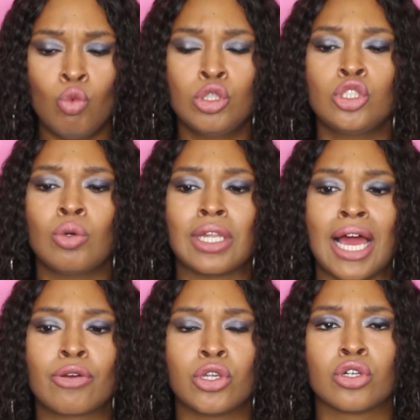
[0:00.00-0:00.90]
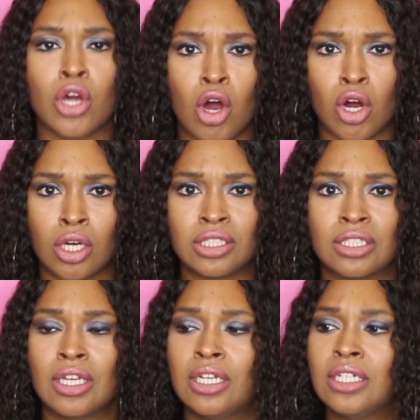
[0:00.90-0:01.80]
would you allow your dogs
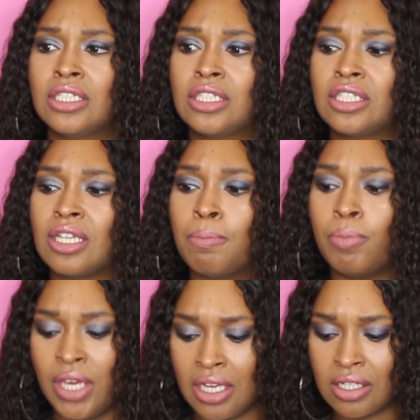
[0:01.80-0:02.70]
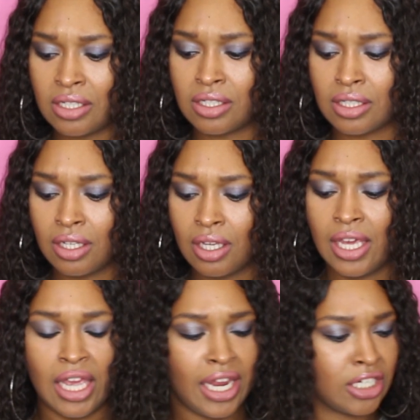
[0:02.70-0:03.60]
to piss
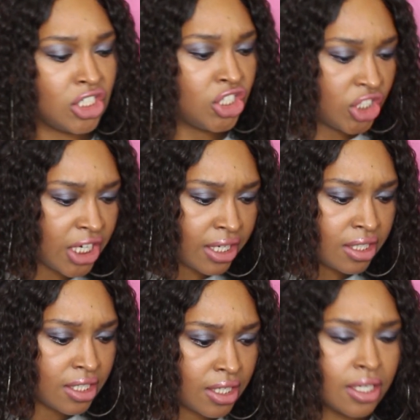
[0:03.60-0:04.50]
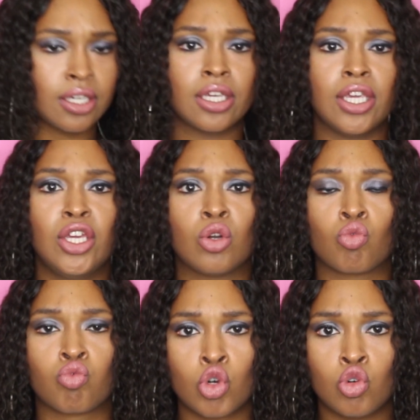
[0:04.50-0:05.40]
and shit in a
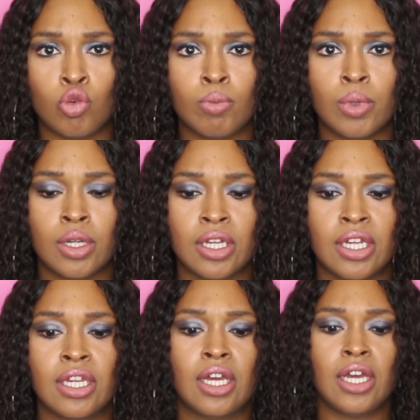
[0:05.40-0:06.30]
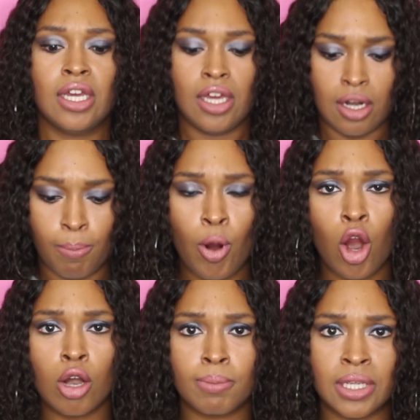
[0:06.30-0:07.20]
room, an
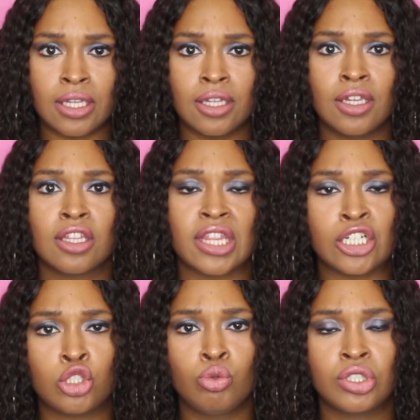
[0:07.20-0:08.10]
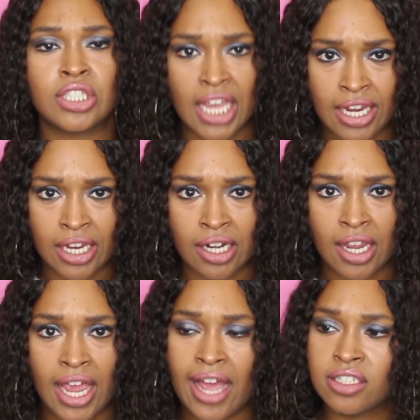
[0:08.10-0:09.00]
apartment that you stay in,
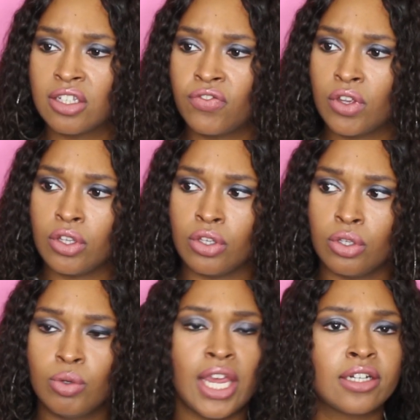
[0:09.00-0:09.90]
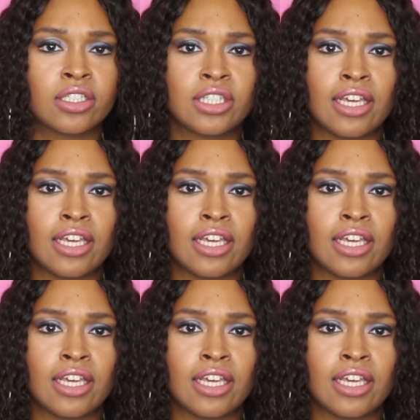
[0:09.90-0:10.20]
as if you can't just